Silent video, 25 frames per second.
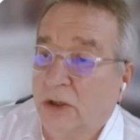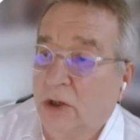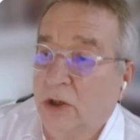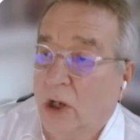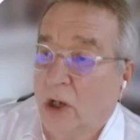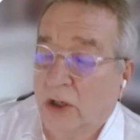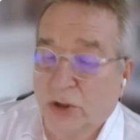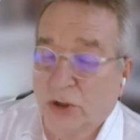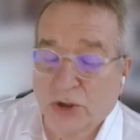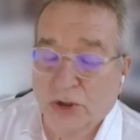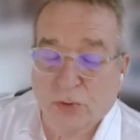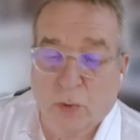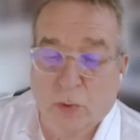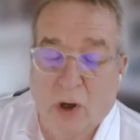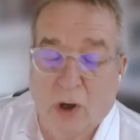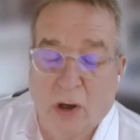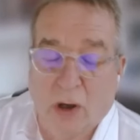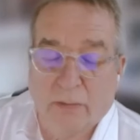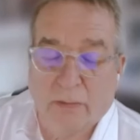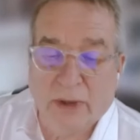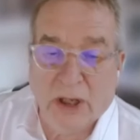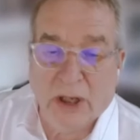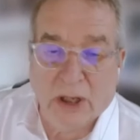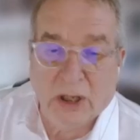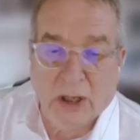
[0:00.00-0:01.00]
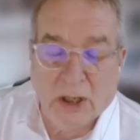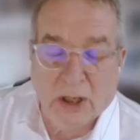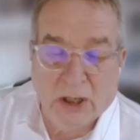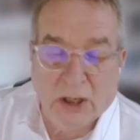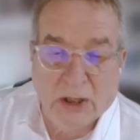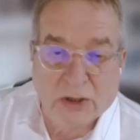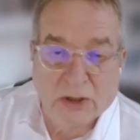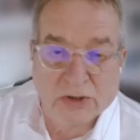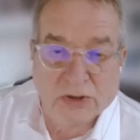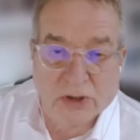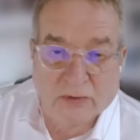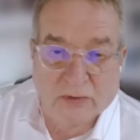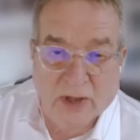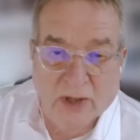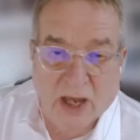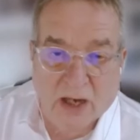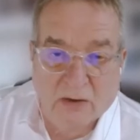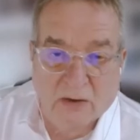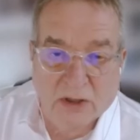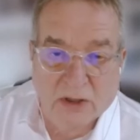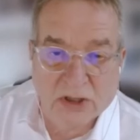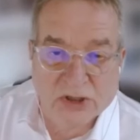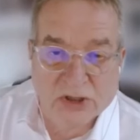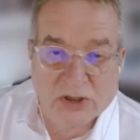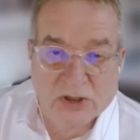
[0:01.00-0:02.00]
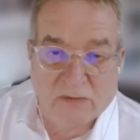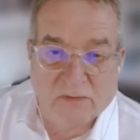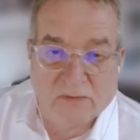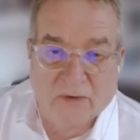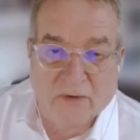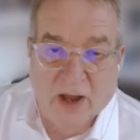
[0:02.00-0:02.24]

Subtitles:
dollar swap. So there is in